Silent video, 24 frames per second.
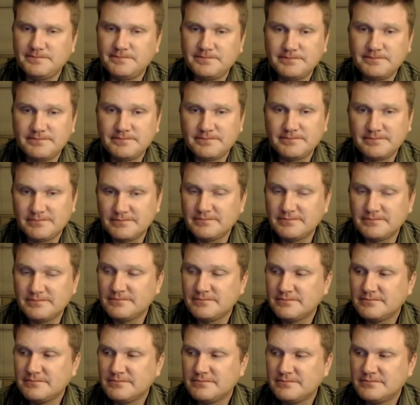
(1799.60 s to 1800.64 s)

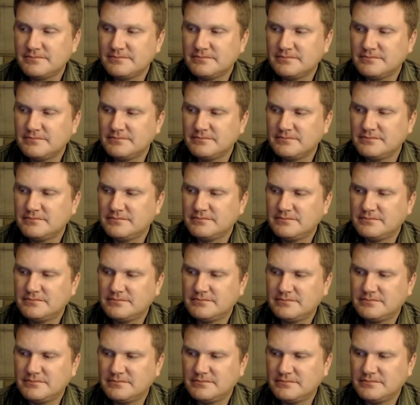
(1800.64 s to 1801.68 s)

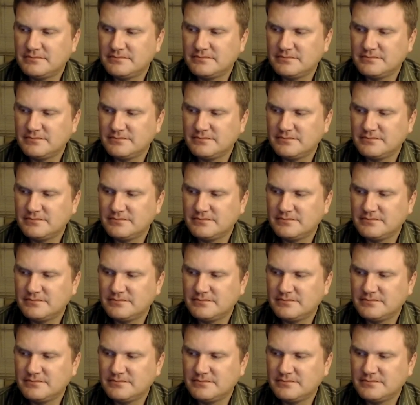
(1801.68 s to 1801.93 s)
No one is speaking in this clip.